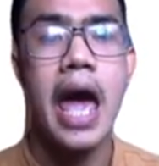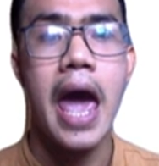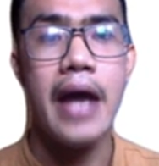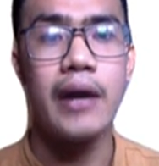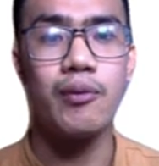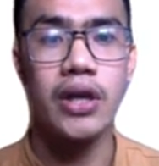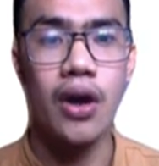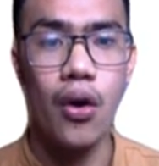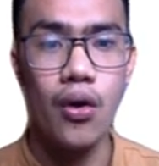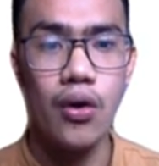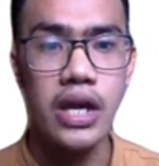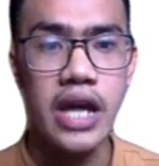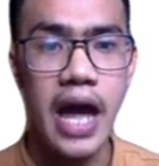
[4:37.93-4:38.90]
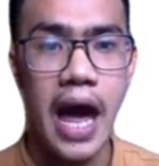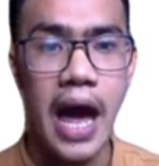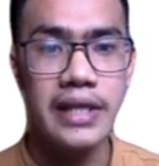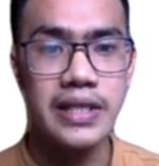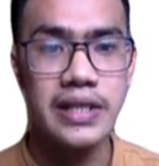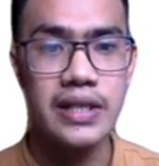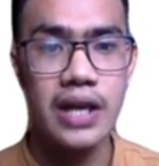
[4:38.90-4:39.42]
And we only
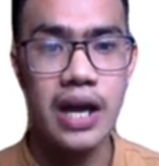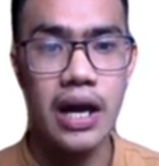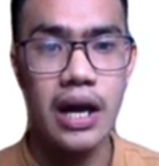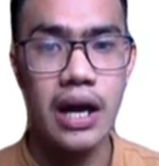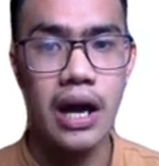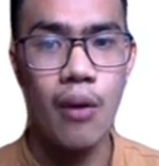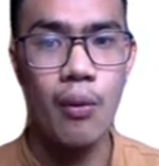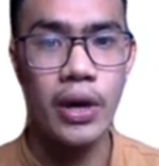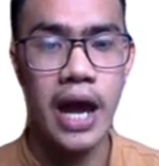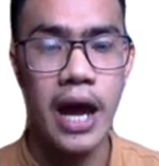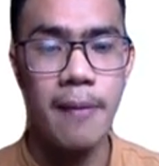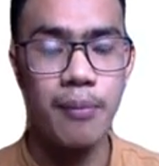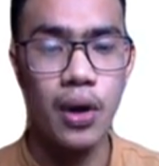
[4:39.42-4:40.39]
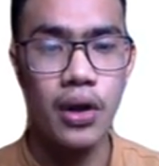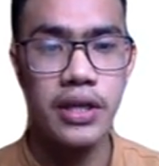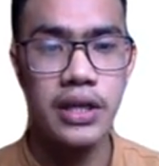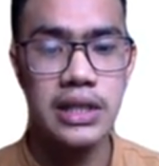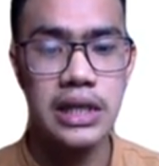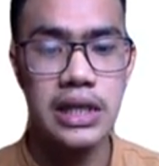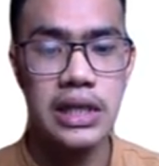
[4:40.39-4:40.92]
answer our
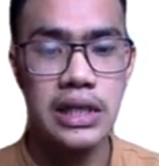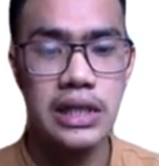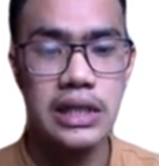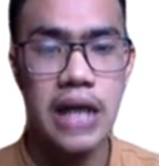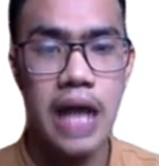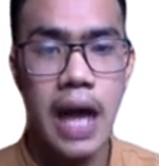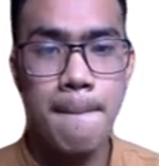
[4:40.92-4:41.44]
hypothesis